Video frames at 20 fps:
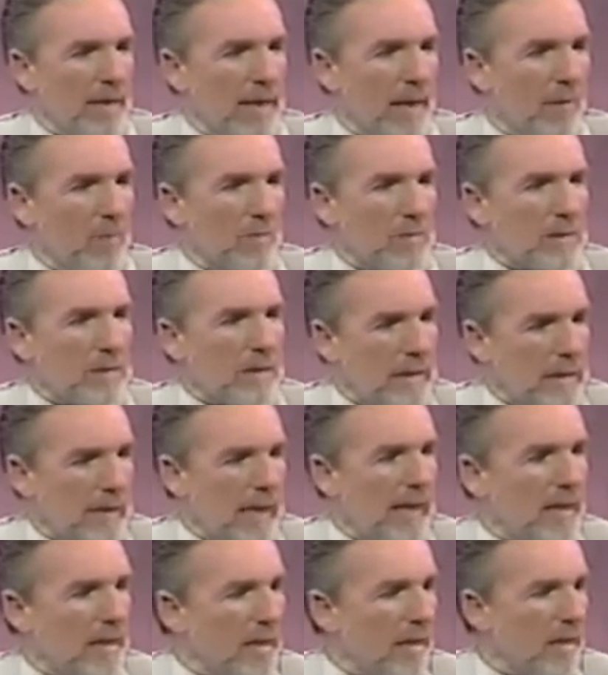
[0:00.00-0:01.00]
That was the
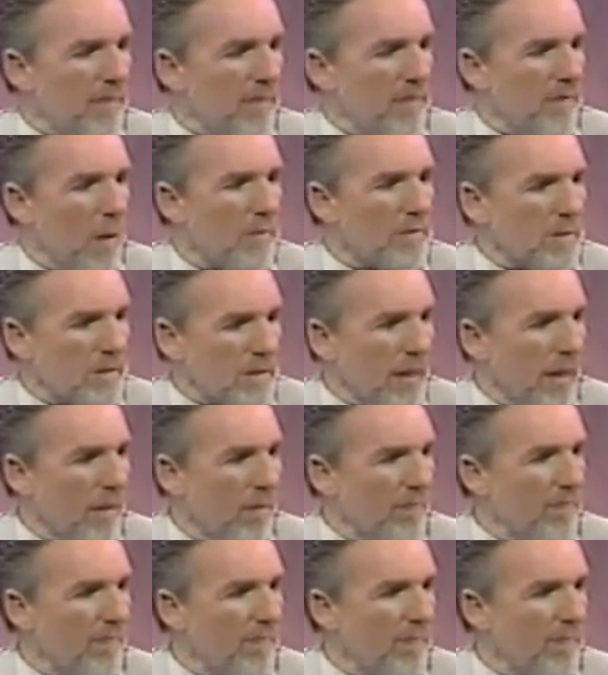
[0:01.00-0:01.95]
death of the false self.